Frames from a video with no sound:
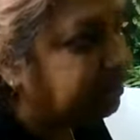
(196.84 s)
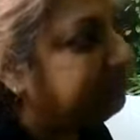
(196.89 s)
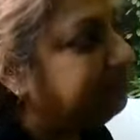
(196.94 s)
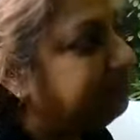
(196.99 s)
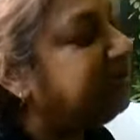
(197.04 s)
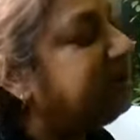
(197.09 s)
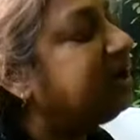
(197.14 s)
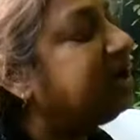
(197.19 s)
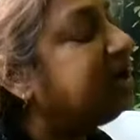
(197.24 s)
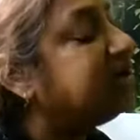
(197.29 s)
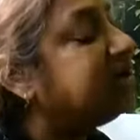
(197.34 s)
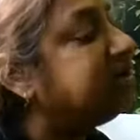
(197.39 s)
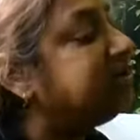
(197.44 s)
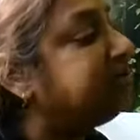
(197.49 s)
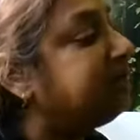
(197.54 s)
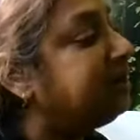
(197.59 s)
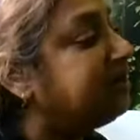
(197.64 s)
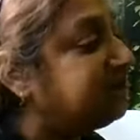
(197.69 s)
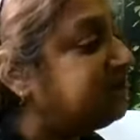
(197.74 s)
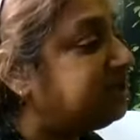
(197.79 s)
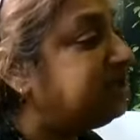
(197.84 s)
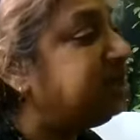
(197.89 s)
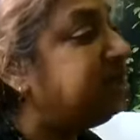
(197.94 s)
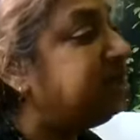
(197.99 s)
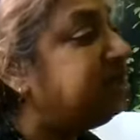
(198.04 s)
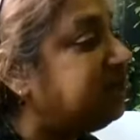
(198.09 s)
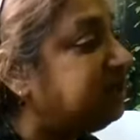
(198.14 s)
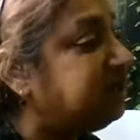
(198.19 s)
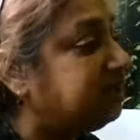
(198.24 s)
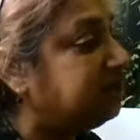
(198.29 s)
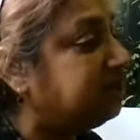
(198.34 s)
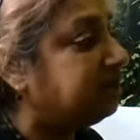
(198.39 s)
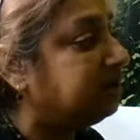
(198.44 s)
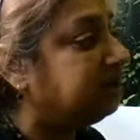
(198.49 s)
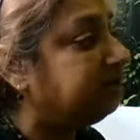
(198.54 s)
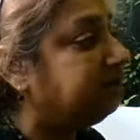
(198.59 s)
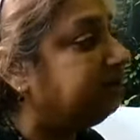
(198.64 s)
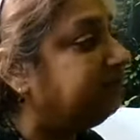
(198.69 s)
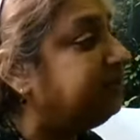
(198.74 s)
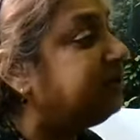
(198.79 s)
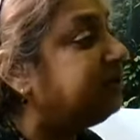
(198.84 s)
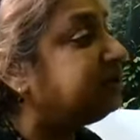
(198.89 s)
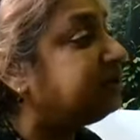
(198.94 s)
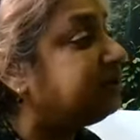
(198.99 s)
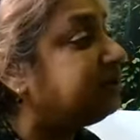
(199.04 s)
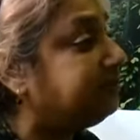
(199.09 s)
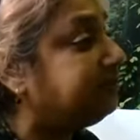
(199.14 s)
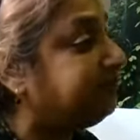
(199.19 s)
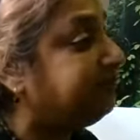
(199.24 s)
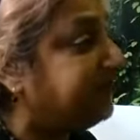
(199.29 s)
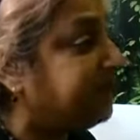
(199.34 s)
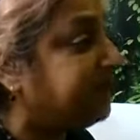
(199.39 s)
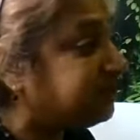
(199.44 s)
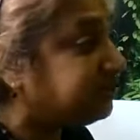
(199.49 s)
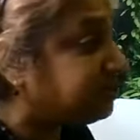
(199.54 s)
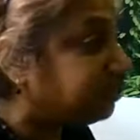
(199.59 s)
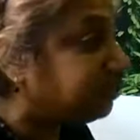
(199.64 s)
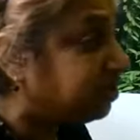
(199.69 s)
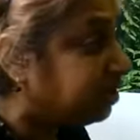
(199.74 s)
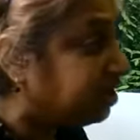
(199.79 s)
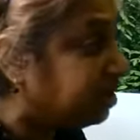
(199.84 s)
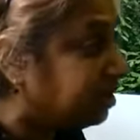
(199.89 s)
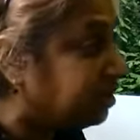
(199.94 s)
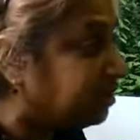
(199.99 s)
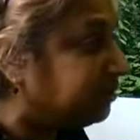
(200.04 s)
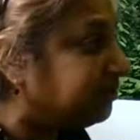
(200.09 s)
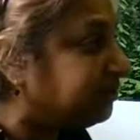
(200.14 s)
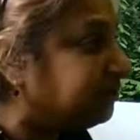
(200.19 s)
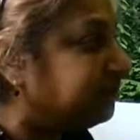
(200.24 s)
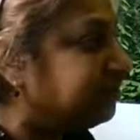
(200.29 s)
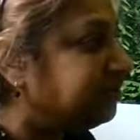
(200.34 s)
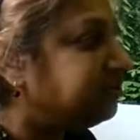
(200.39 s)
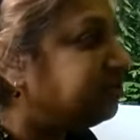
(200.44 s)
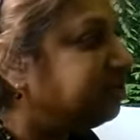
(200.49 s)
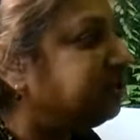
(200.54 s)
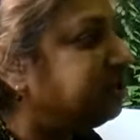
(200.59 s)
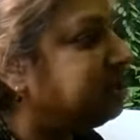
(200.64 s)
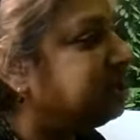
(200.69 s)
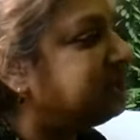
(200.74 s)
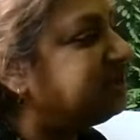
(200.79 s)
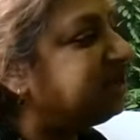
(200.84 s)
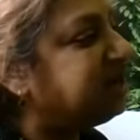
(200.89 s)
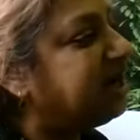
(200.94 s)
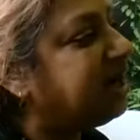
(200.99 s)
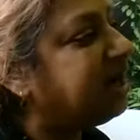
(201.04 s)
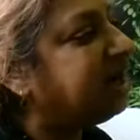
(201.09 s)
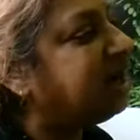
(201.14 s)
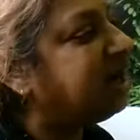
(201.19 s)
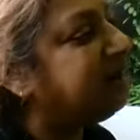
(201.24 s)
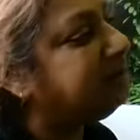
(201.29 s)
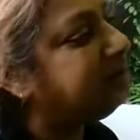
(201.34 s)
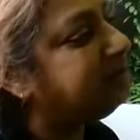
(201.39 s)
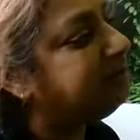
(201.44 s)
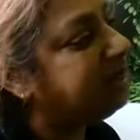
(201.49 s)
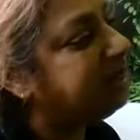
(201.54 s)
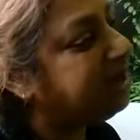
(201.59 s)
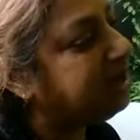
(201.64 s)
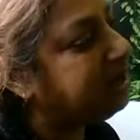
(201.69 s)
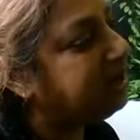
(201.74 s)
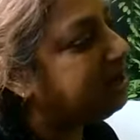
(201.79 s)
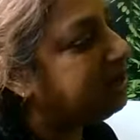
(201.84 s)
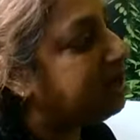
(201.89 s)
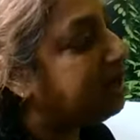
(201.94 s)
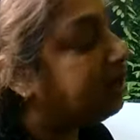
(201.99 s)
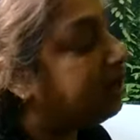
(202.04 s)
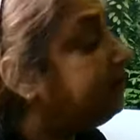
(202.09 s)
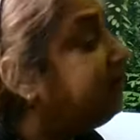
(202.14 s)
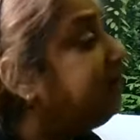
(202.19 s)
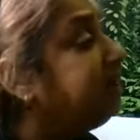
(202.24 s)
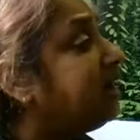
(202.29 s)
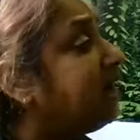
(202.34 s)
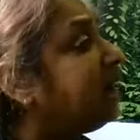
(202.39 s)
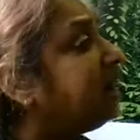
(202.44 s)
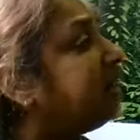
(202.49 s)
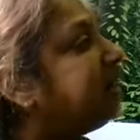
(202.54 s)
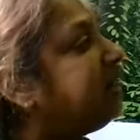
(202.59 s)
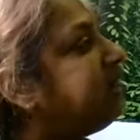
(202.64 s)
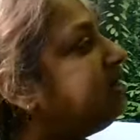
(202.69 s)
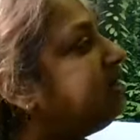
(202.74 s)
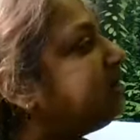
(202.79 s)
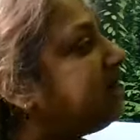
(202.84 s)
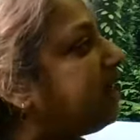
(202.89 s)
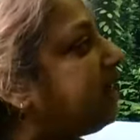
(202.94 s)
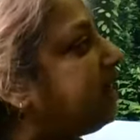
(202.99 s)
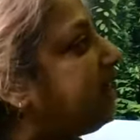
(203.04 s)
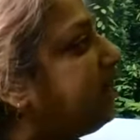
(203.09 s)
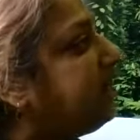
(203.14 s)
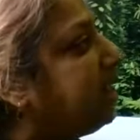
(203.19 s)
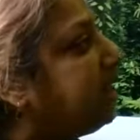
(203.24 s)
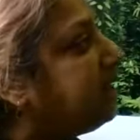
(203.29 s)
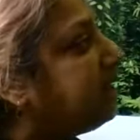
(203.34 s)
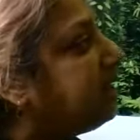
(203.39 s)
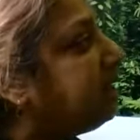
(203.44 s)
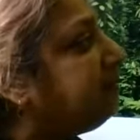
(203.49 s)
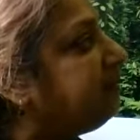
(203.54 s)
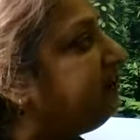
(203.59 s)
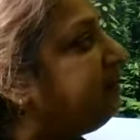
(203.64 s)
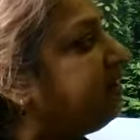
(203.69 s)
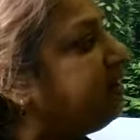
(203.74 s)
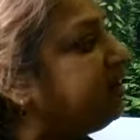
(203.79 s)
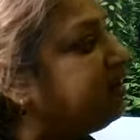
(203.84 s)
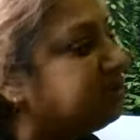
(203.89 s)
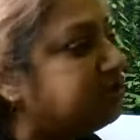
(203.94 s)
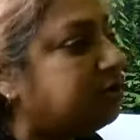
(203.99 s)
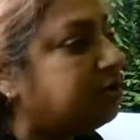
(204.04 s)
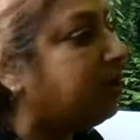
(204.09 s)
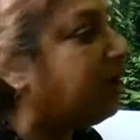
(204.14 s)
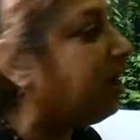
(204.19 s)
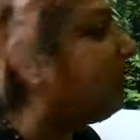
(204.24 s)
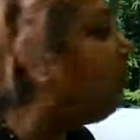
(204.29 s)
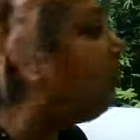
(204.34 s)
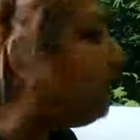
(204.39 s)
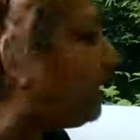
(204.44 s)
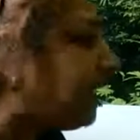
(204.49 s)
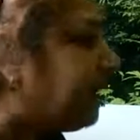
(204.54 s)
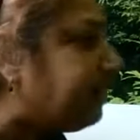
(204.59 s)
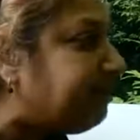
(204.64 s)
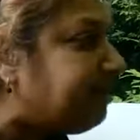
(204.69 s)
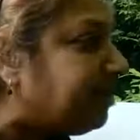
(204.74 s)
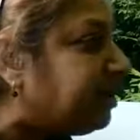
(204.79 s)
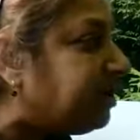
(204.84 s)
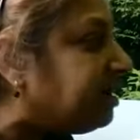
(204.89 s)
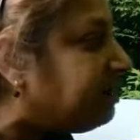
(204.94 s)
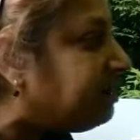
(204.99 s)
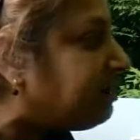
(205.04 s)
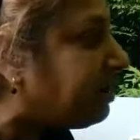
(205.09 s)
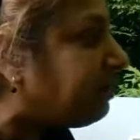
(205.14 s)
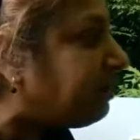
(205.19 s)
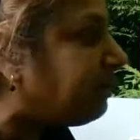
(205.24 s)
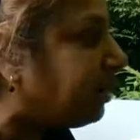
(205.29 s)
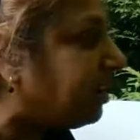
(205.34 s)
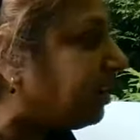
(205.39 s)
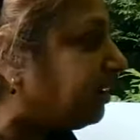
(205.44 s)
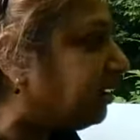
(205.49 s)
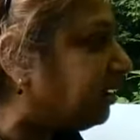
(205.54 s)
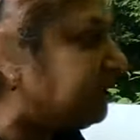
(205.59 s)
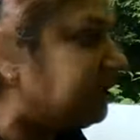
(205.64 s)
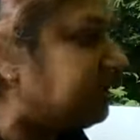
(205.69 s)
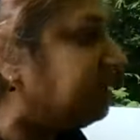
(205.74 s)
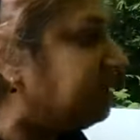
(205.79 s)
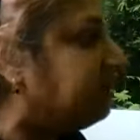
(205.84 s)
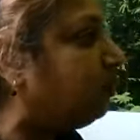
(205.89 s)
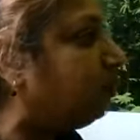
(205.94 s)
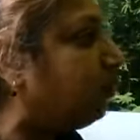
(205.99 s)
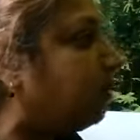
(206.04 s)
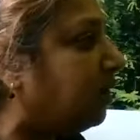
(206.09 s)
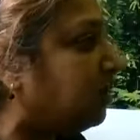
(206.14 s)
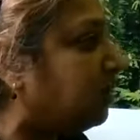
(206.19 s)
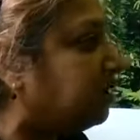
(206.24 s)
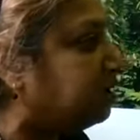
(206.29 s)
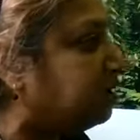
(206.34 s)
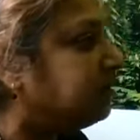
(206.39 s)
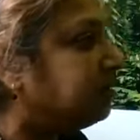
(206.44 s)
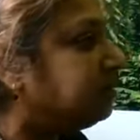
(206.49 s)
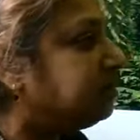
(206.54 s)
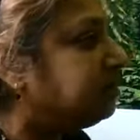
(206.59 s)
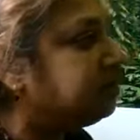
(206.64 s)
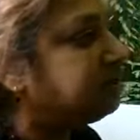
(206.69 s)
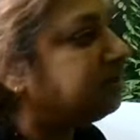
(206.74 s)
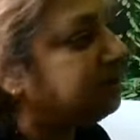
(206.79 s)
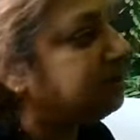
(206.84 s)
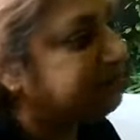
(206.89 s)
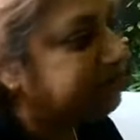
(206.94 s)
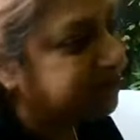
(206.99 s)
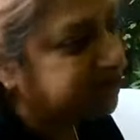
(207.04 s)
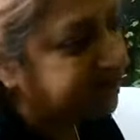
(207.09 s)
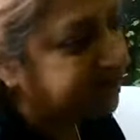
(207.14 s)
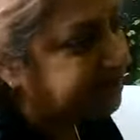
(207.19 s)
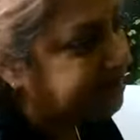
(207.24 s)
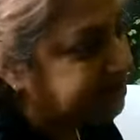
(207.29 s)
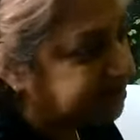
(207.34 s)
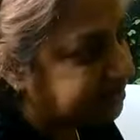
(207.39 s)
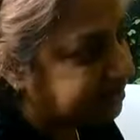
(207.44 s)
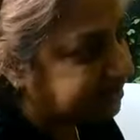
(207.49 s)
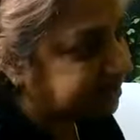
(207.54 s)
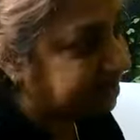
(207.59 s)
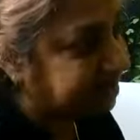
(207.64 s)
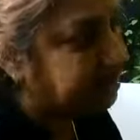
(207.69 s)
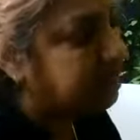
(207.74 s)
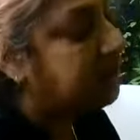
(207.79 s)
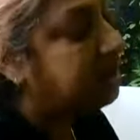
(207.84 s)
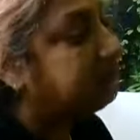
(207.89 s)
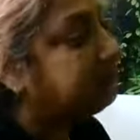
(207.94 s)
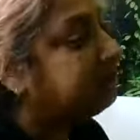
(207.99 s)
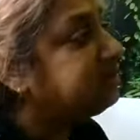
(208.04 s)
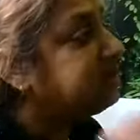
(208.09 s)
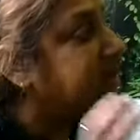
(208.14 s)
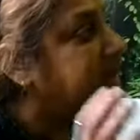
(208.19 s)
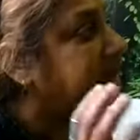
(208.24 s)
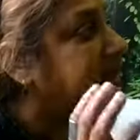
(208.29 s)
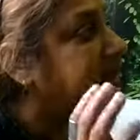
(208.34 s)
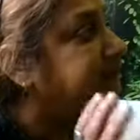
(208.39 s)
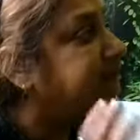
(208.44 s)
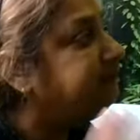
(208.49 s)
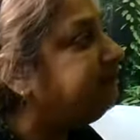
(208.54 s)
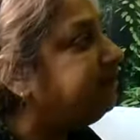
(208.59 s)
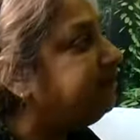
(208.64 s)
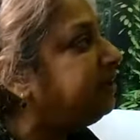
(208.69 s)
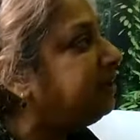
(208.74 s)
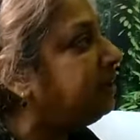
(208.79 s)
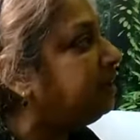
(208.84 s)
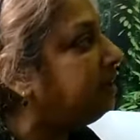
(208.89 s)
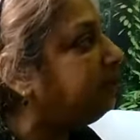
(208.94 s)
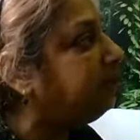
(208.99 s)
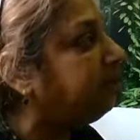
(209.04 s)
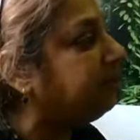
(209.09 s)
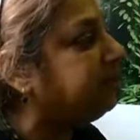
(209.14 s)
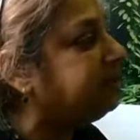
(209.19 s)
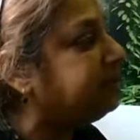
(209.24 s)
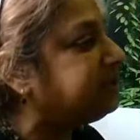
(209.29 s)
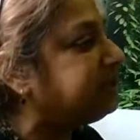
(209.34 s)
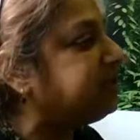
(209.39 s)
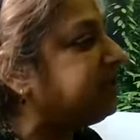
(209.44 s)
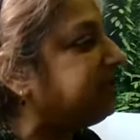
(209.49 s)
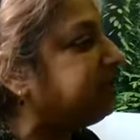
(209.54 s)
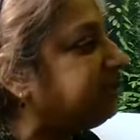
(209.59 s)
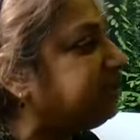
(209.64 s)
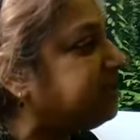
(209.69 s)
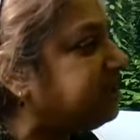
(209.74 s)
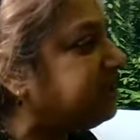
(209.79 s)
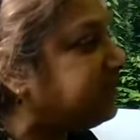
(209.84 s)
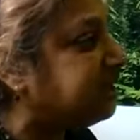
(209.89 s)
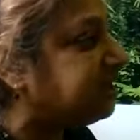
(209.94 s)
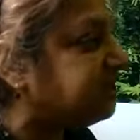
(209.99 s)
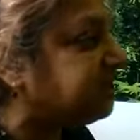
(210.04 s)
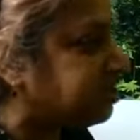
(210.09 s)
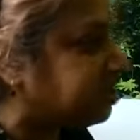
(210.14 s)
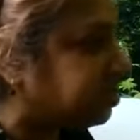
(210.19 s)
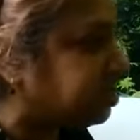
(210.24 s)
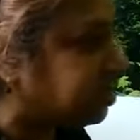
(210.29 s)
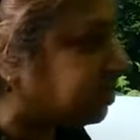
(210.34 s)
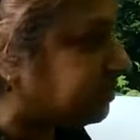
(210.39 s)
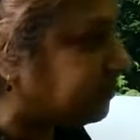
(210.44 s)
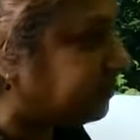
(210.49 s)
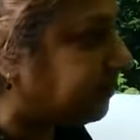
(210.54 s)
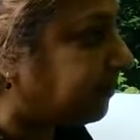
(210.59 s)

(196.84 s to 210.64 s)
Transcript: Because my gene wakes up faster, so it doesn't allow me. I mean, at least I get an awareness, okay, what I put in my body didn't work. So let me digest that. Because everything boils down to indigestion.